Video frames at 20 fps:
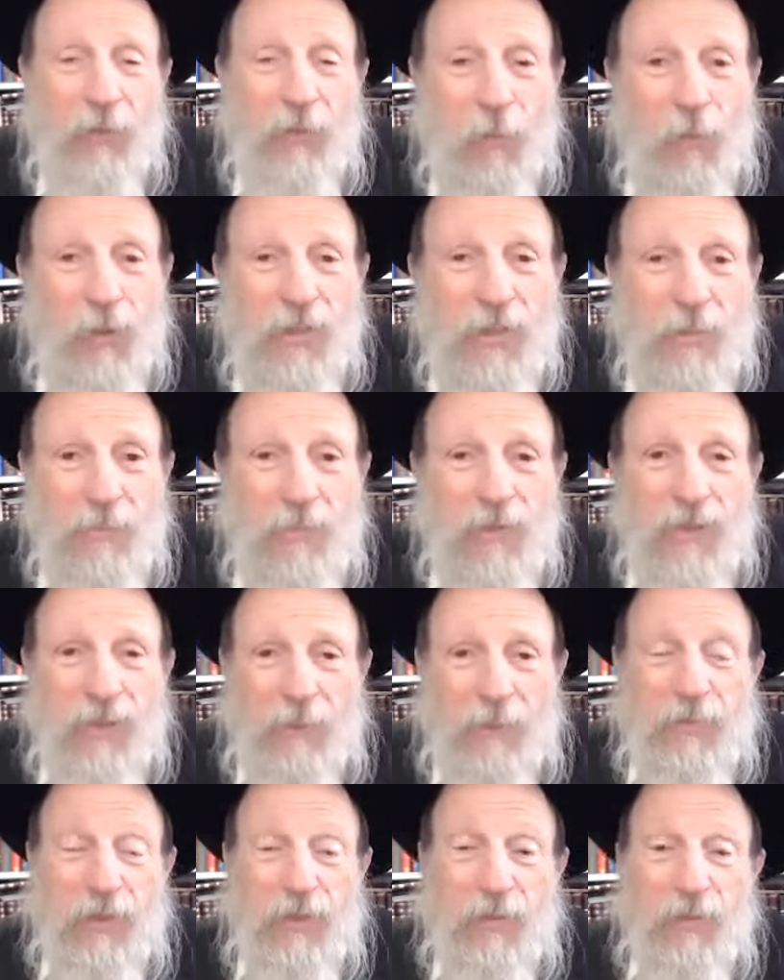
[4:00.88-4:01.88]
What does it mean
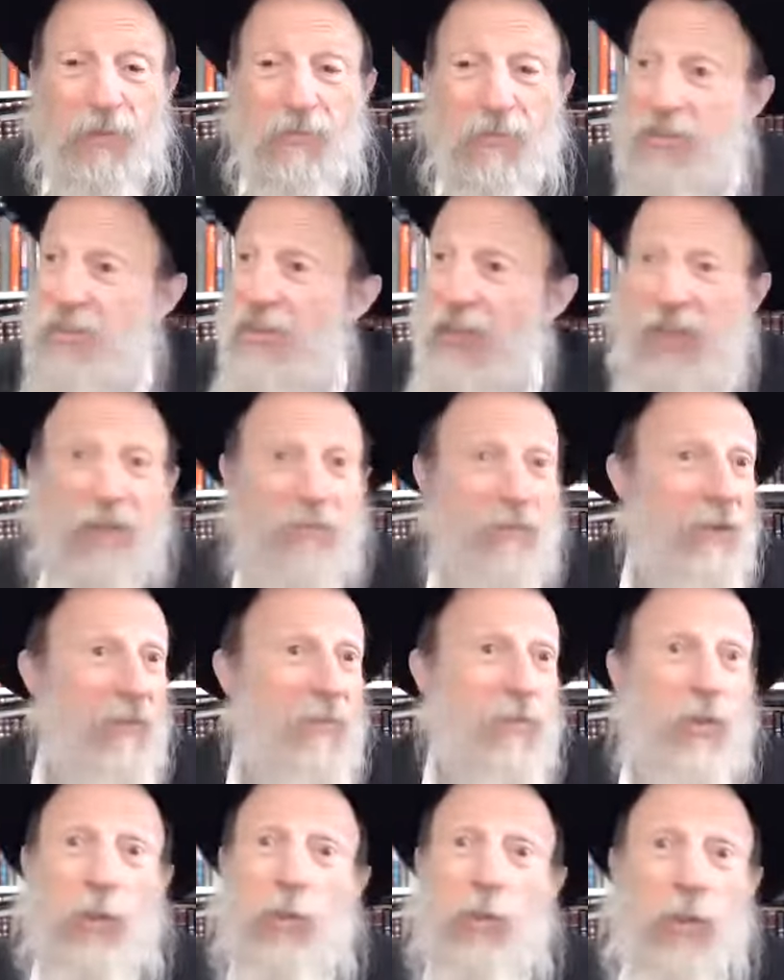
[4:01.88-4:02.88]
up to the river? He said, I have
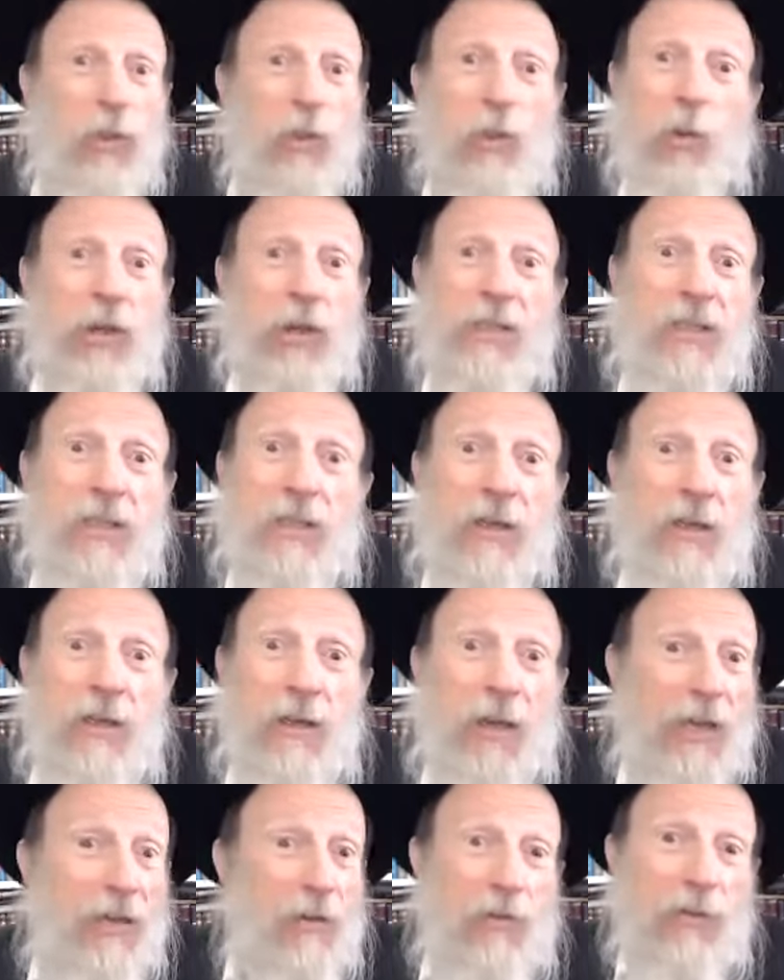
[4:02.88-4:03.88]
absolutely no idea.
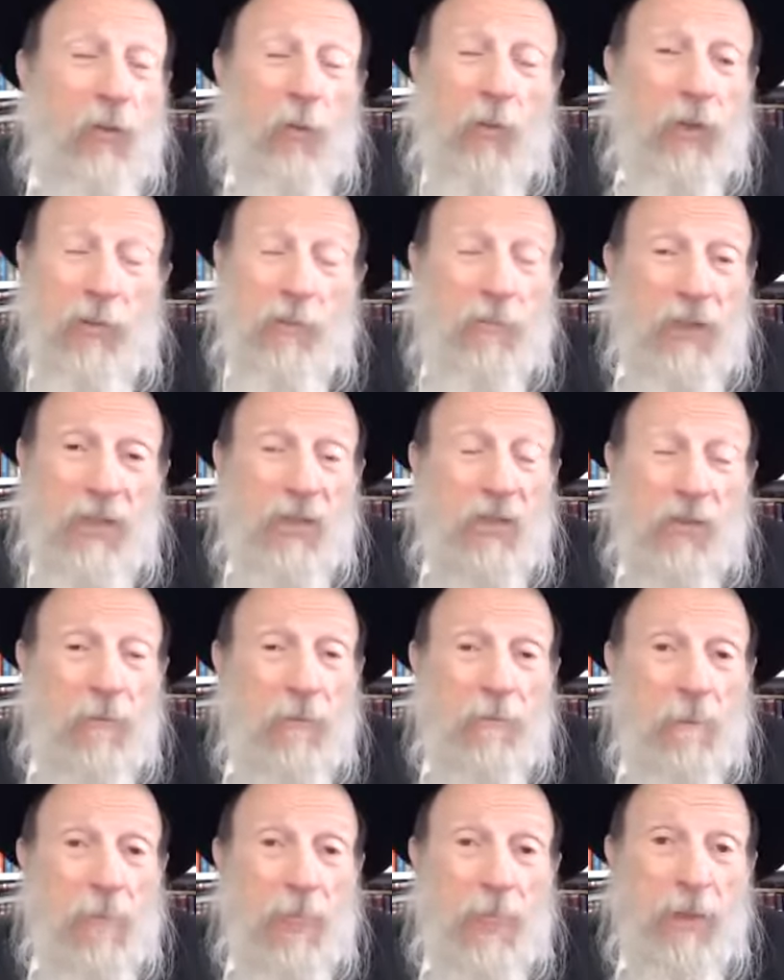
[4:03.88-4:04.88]
I don't know what it means.
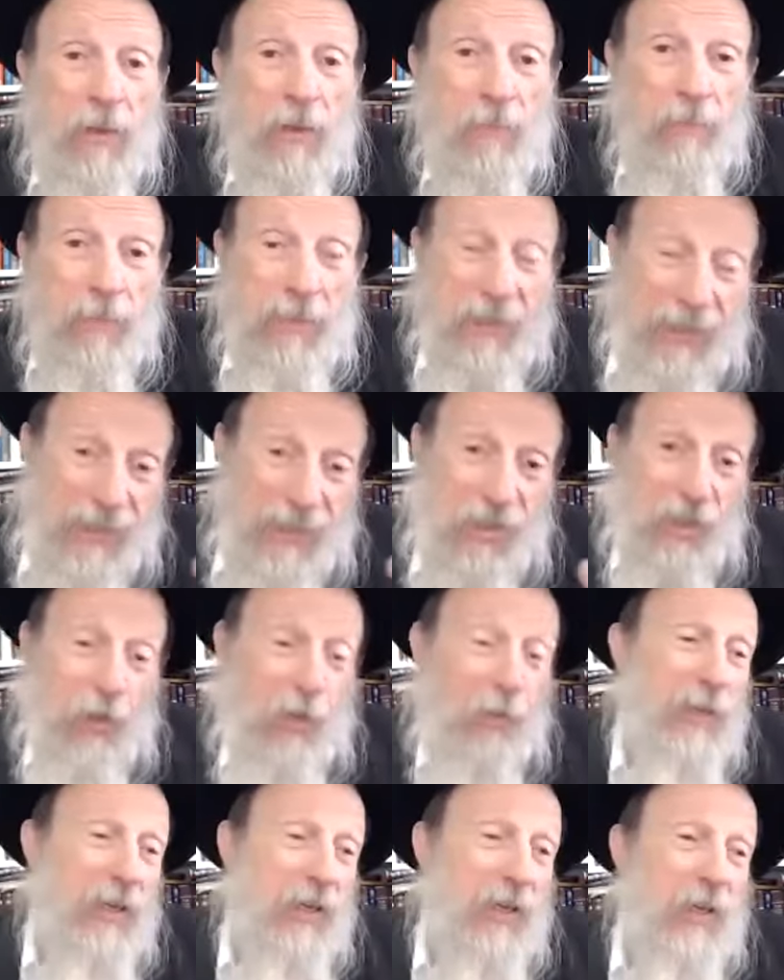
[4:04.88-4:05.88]
But he
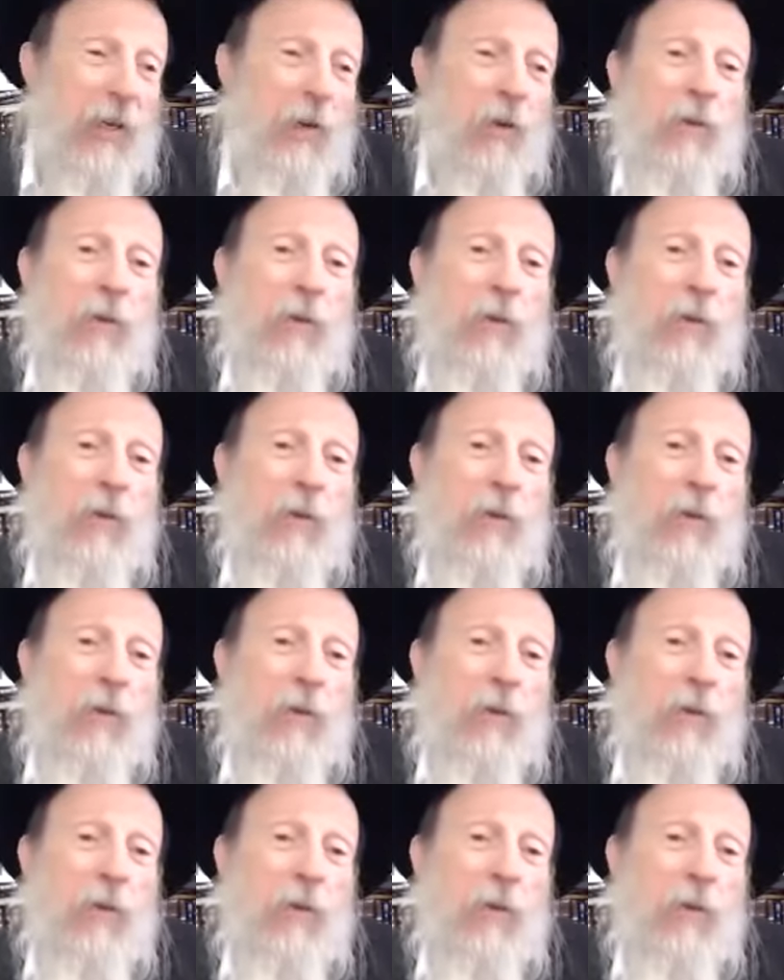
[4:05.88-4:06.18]
told me to go.